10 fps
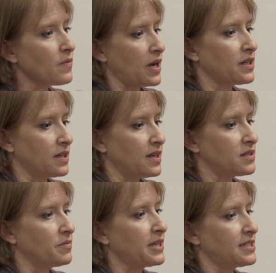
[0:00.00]

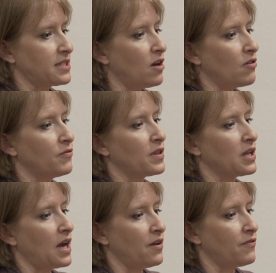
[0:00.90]
recognize in myself
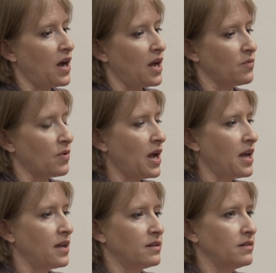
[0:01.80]
that if I
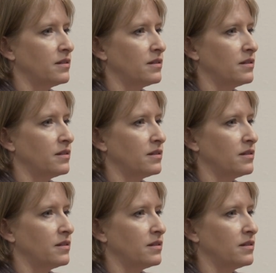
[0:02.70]
read,